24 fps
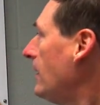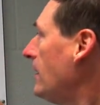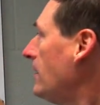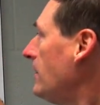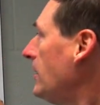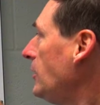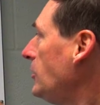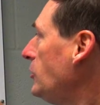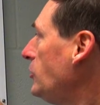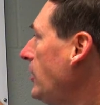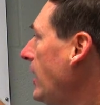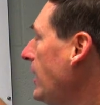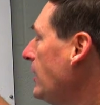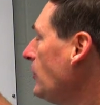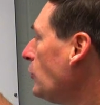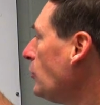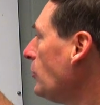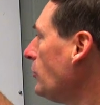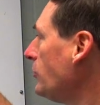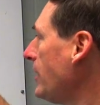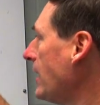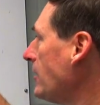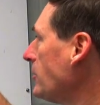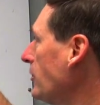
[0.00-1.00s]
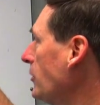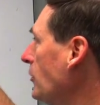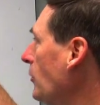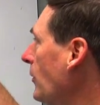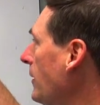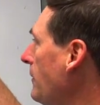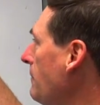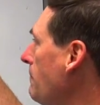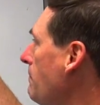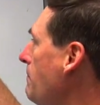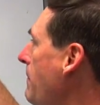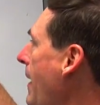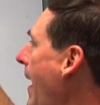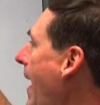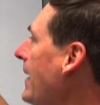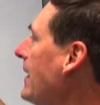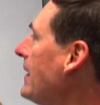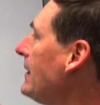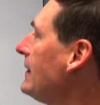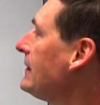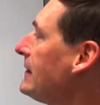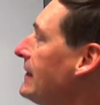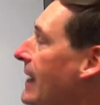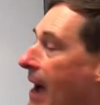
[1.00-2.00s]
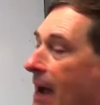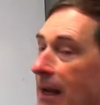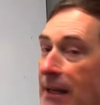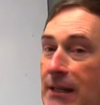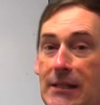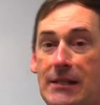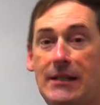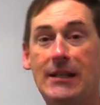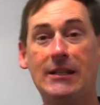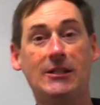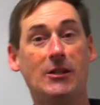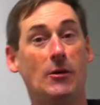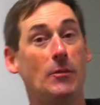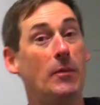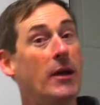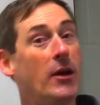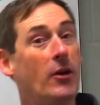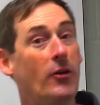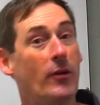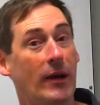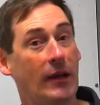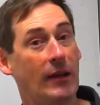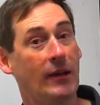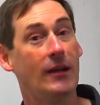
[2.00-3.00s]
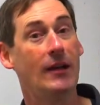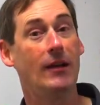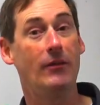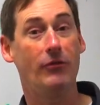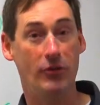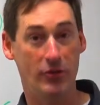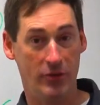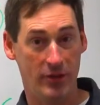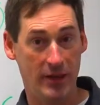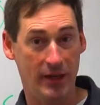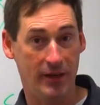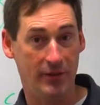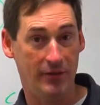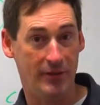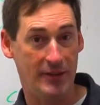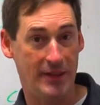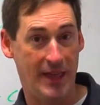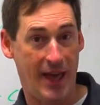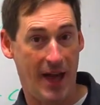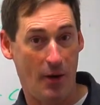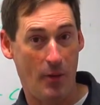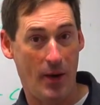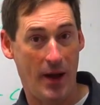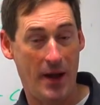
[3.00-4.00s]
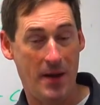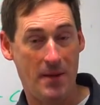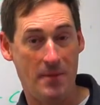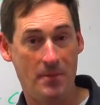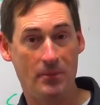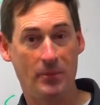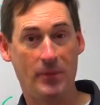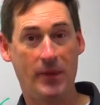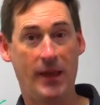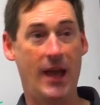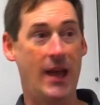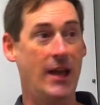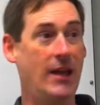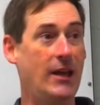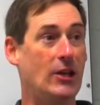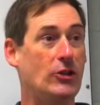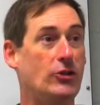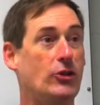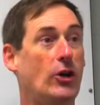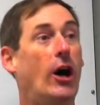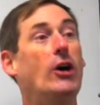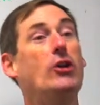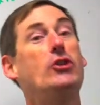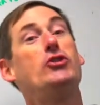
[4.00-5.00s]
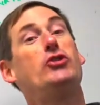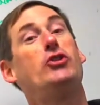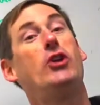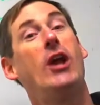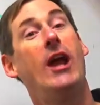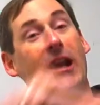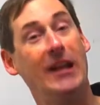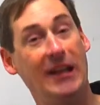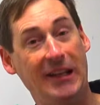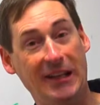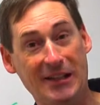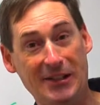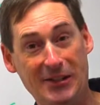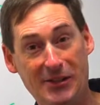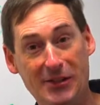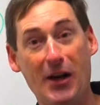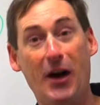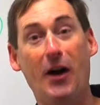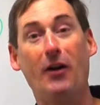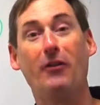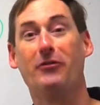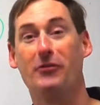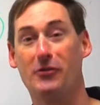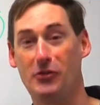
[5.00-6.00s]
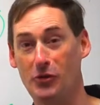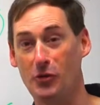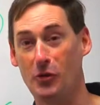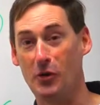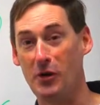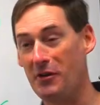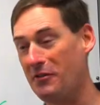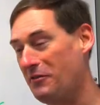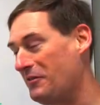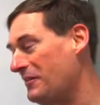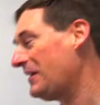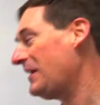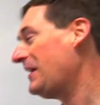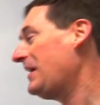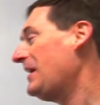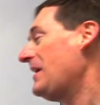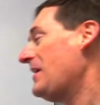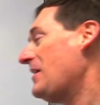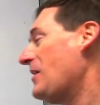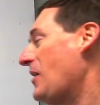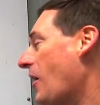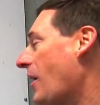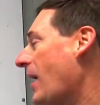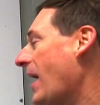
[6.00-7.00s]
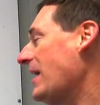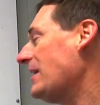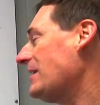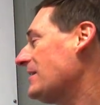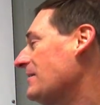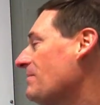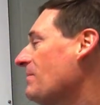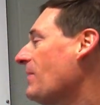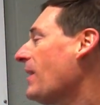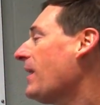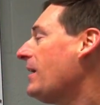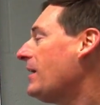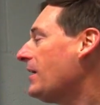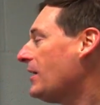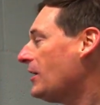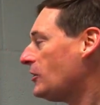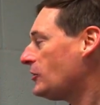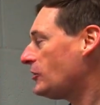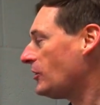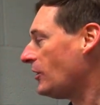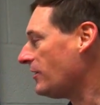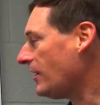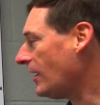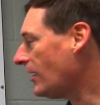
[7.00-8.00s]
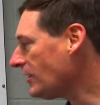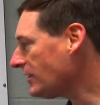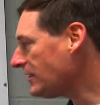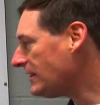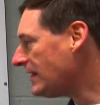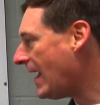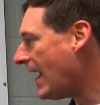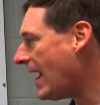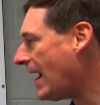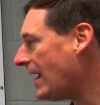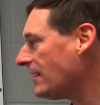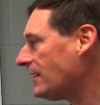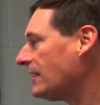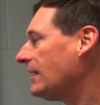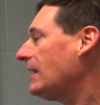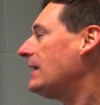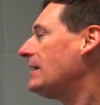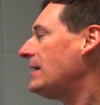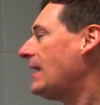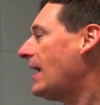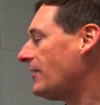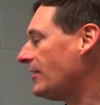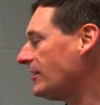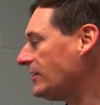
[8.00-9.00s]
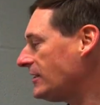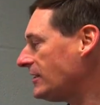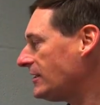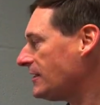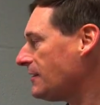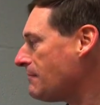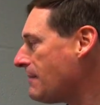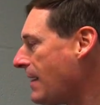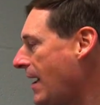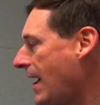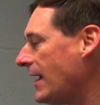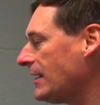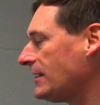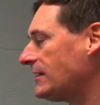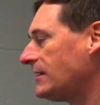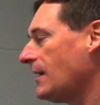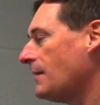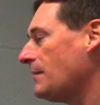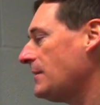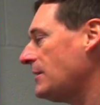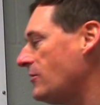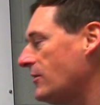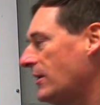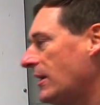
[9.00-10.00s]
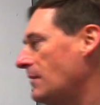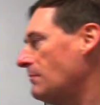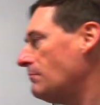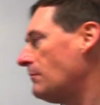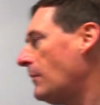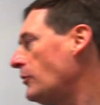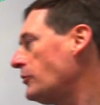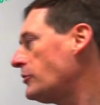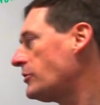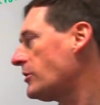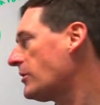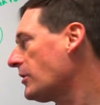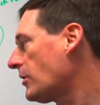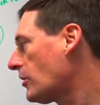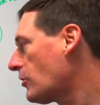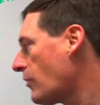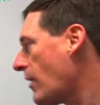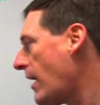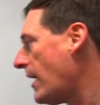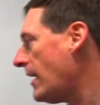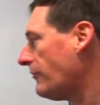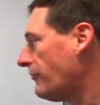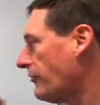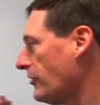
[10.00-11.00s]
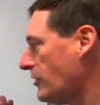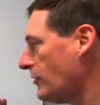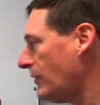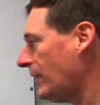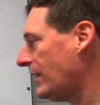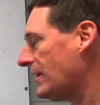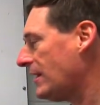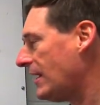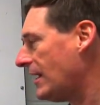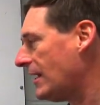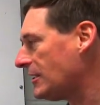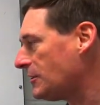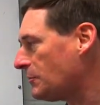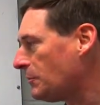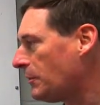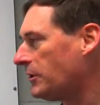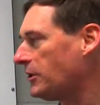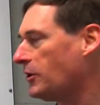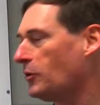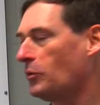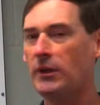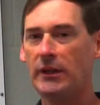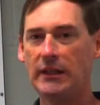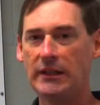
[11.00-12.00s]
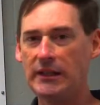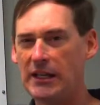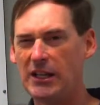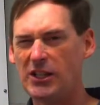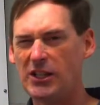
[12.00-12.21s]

the chain rule is actually going back inside and disappearing, if you think of it that way. Okay? It's unchaining itself, sort of. All right. So there's that. Now this is a mess. I mean, you get most of the credit for doing this, but you really need to